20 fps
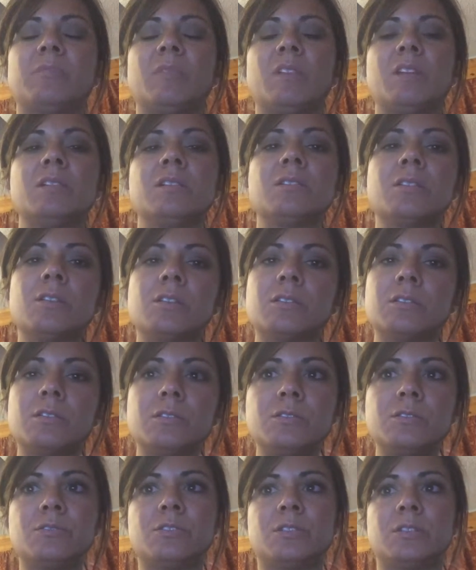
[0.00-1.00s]
In
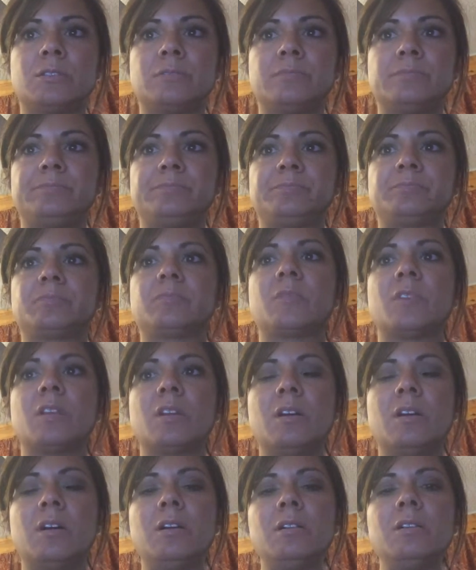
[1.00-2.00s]
conclusion,
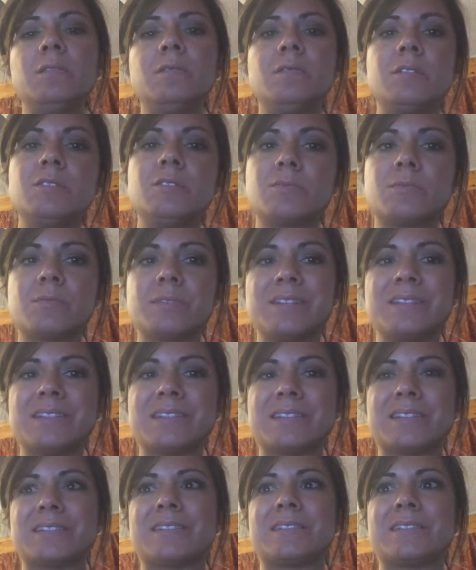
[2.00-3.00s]
all of these
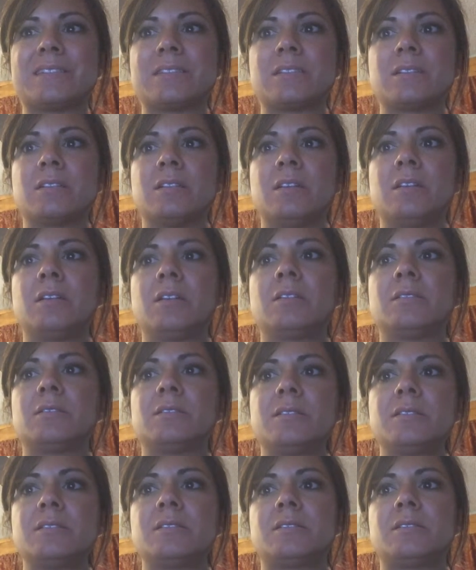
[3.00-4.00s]
reasons
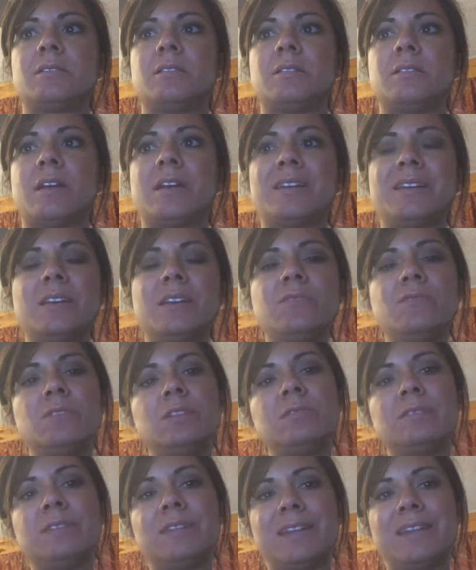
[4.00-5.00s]
listed I gave
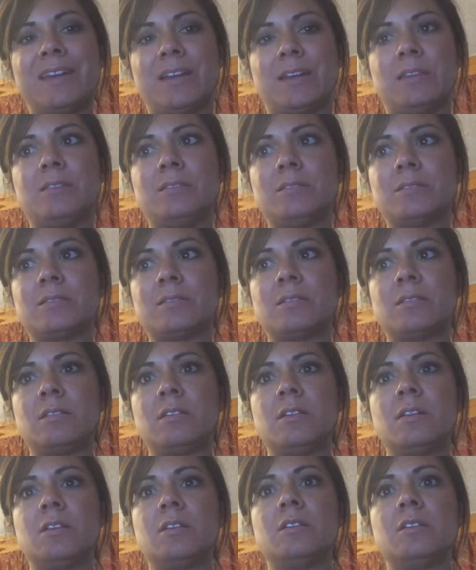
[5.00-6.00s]
you today
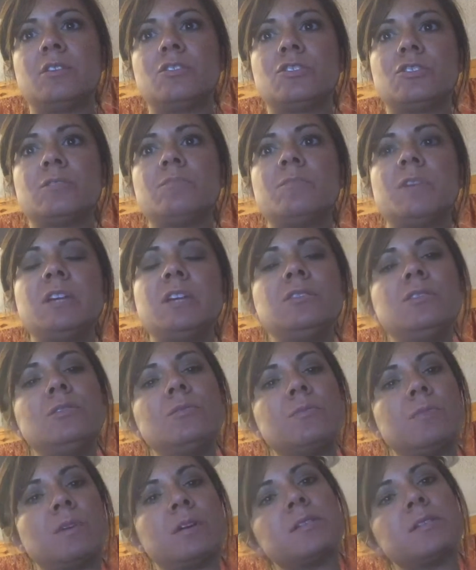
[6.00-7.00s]
should make
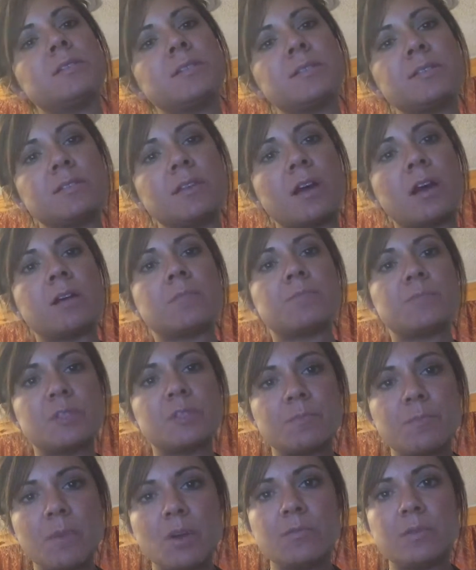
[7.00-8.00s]
you want to stop
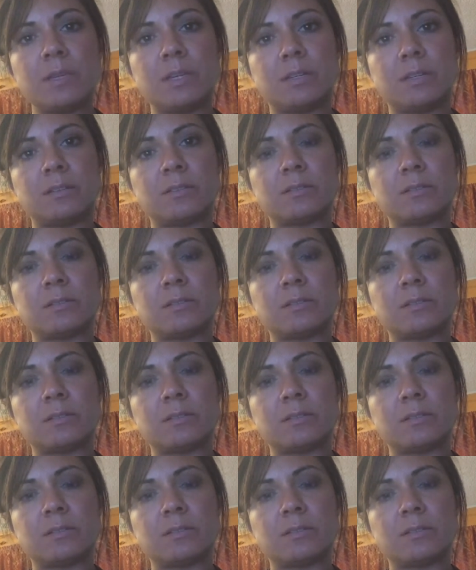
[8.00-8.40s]
smoking.